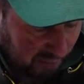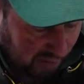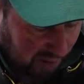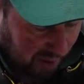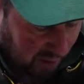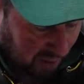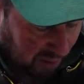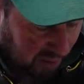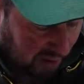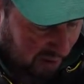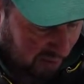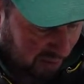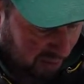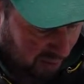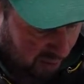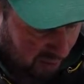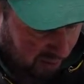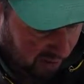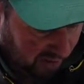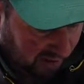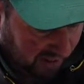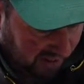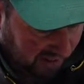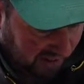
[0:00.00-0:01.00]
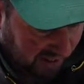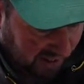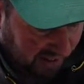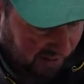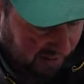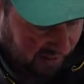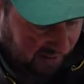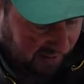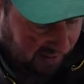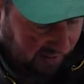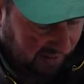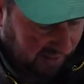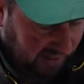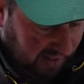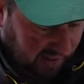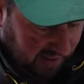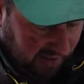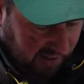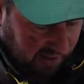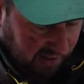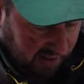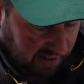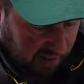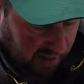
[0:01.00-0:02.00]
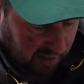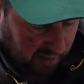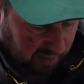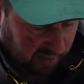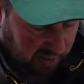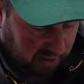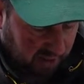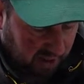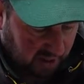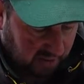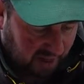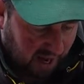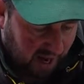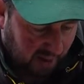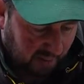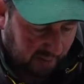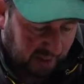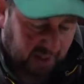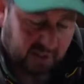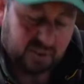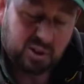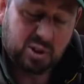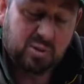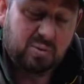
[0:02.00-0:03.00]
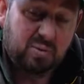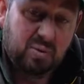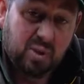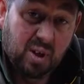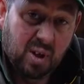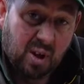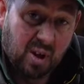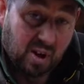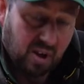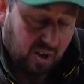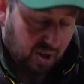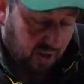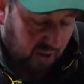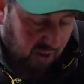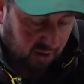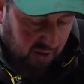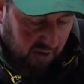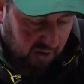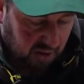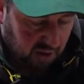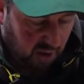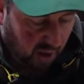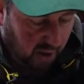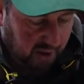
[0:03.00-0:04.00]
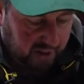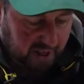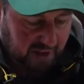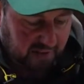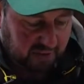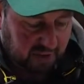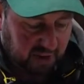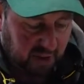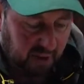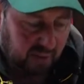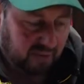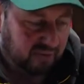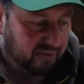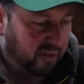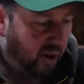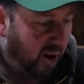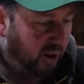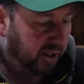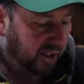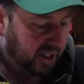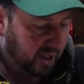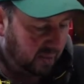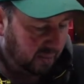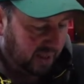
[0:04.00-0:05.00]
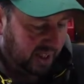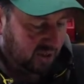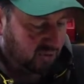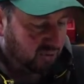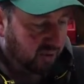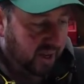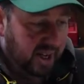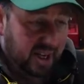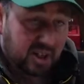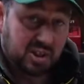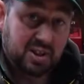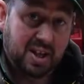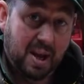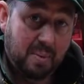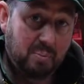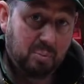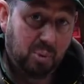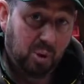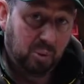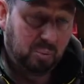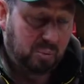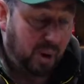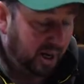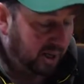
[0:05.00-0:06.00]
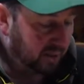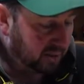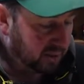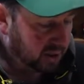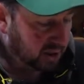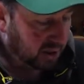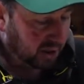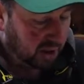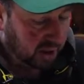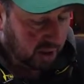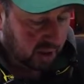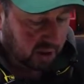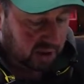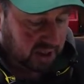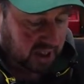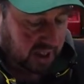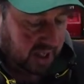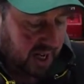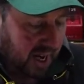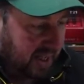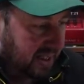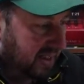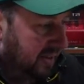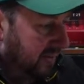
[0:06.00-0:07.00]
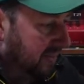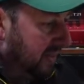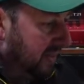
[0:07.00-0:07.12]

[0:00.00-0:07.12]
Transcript: little bit more on it then. So we can do that. We can tighten everything up finally when it's reassembled back onto the cutting head.